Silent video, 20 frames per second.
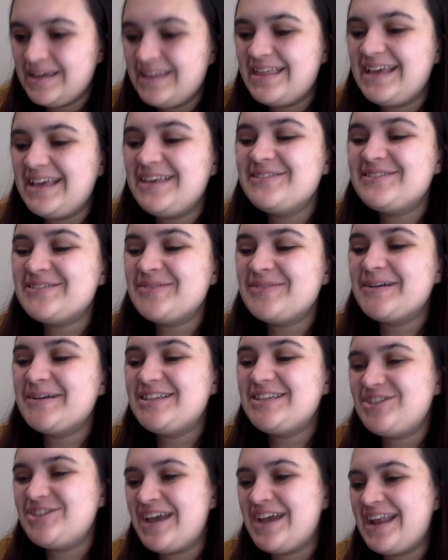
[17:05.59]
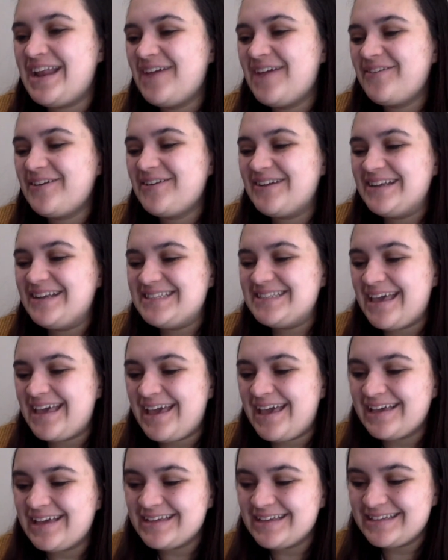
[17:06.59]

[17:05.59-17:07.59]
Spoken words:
Thank you so much. Have a great day.